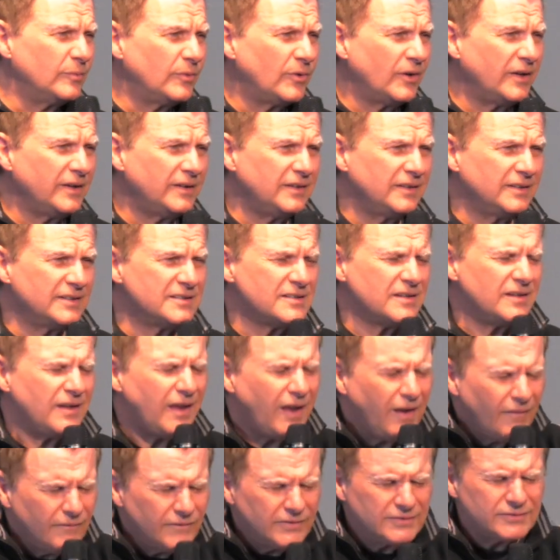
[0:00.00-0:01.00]
right? His
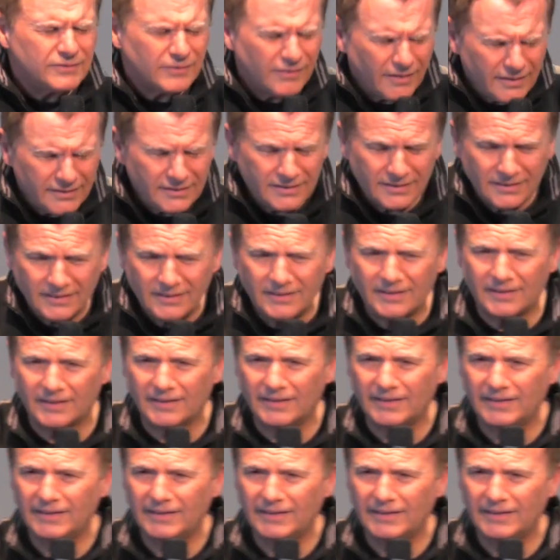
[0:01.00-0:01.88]
love is right here.